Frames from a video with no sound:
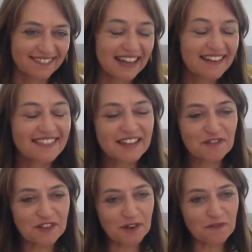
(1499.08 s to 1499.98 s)
And I think,
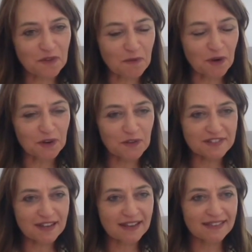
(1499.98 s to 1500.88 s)
from what you
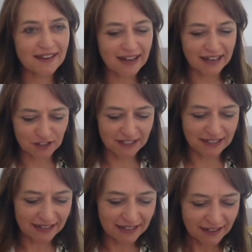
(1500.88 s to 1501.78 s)
said, that
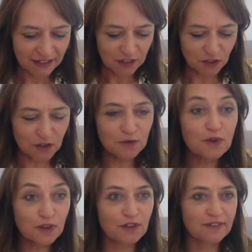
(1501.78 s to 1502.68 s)
actually you
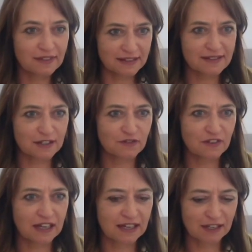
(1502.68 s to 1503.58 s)
learned that
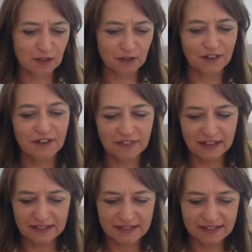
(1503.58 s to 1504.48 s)
self-care, you learned that